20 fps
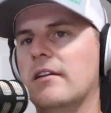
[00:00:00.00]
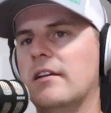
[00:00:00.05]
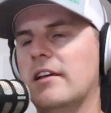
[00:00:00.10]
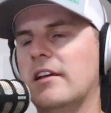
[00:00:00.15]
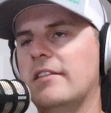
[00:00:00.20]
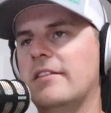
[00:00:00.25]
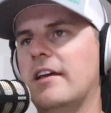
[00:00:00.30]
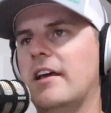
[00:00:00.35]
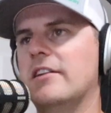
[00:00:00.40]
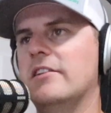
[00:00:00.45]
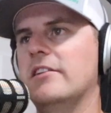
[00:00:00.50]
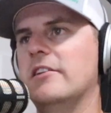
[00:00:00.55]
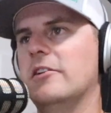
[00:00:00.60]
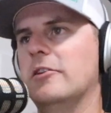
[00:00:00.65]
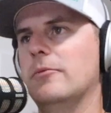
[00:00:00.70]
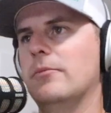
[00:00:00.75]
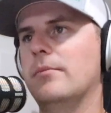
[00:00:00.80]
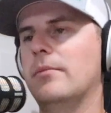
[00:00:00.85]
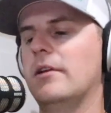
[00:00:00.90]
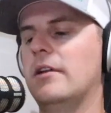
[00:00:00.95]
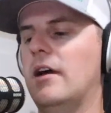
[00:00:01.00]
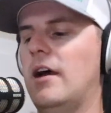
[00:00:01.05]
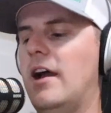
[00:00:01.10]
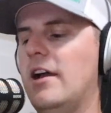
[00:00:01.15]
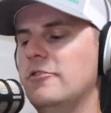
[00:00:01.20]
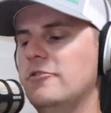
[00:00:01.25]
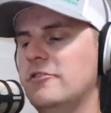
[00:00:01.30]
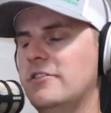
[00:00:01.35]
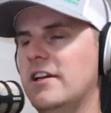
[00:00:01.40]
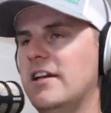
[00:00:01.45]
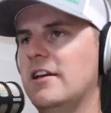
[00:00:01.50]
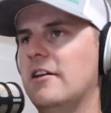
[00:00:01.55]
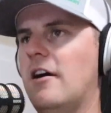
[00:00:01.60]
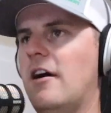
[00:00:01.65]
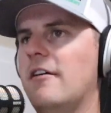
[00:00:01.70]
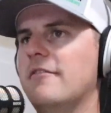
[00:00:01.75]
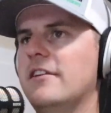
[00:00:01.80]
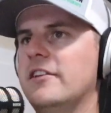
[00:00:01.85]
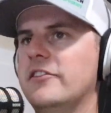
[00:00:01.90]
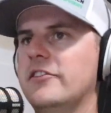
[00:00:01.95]
get that to you. But hydrotane
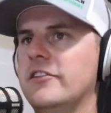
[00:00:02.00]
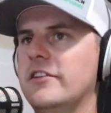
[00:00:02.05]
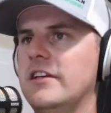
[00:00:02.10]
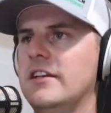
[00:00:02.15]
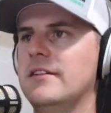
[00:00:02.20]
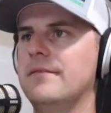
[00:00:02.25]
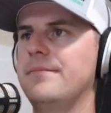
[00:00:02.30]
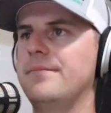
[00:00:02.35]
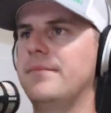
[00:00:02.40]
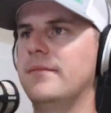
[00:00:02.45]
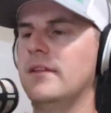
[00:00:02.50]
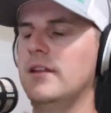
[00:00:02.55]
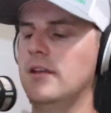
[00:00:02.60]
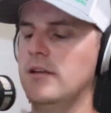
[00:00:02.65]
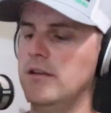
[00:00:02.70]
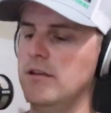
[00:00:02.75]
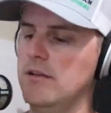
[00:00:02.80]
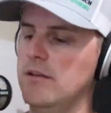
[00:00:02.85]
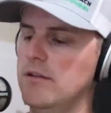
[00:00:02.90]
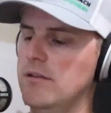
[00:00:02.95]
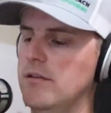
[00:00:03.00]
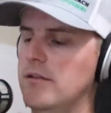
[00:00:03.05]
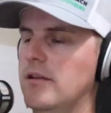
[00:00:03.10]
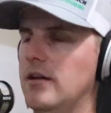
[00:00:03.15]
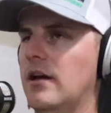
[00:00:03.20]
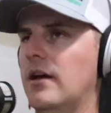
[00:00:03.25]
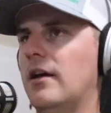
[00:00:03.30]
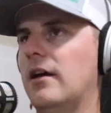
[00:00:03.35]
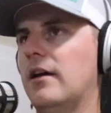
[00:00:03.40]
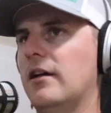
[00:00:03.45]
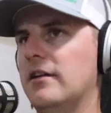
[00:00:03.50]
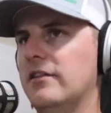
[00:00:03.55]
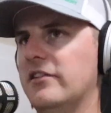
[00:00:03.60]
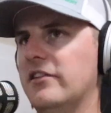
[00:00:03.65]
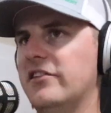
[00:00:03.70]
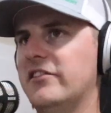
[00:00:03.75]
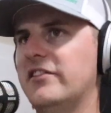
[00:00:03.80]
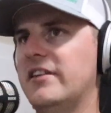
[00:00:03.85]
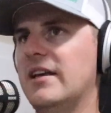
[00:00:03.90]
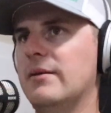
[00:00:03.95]
obviously is
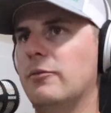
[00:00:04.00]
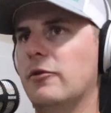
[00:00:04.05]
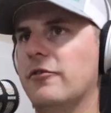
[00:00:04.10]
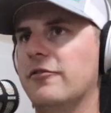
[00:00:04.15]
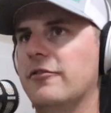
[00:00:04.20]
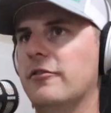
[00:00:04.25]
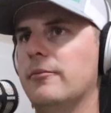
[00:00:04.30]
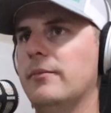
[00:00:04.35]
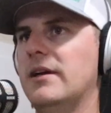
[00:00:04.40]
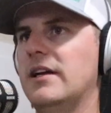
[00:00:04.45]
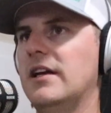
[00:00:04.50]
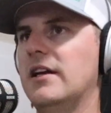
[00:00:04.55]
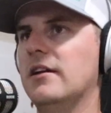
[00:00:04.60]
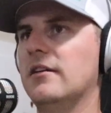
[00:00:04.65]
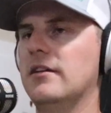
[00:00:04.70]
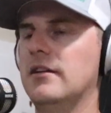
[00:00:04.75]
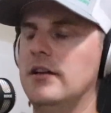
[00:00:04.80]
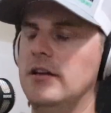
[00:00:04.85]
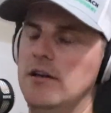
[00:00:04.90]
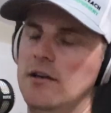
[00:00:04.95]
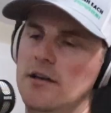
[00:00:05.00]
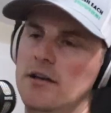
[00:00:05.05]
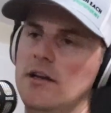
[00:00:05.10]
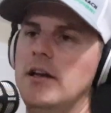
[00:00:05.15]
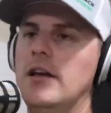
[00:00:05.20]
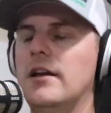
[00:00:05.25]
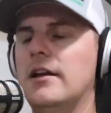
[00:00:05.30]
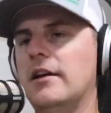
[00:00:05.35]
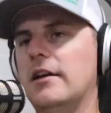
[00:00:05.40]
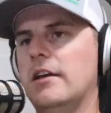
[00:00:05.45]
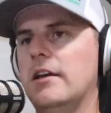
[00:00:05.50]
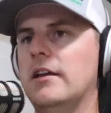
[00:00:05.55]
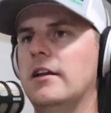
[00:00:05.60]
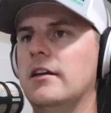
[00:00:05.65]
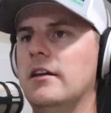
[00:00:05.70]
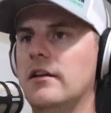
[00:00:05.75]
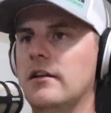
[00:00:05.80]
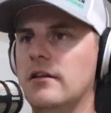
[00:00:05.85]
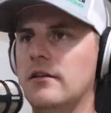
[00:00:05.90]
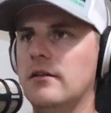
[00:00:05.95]
a staple for me
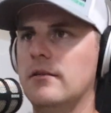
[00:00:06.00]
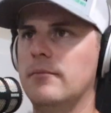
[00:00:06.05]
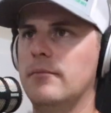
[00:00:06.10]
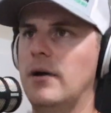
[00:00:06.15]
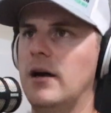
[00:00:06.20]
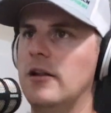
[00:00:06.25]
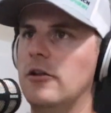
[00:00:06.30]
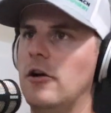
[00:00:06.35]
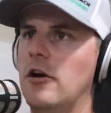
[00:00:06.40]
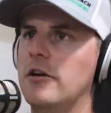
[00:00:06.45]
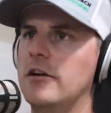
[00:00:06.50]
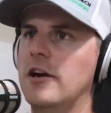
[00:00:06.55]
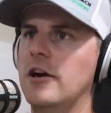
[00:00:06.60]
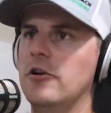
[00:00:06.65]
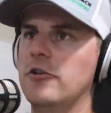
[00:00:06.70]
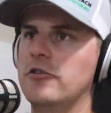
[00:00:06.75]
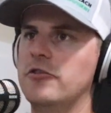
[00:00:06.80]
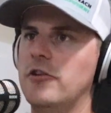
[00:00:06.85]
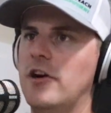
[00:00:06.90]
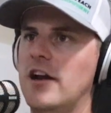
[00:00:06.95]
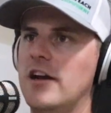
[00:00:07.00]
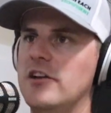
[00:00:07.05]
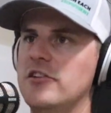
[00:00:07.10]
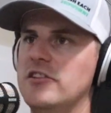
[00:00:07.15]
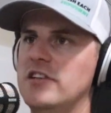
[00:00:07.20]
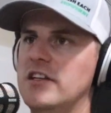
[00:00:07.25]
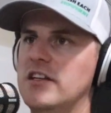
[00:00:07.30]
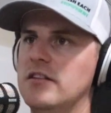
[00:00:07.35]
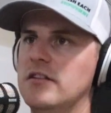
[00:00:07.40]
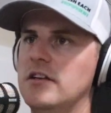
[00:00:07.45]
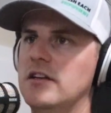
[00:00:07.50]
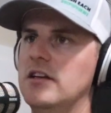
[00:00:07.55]
in my lawn care strategy.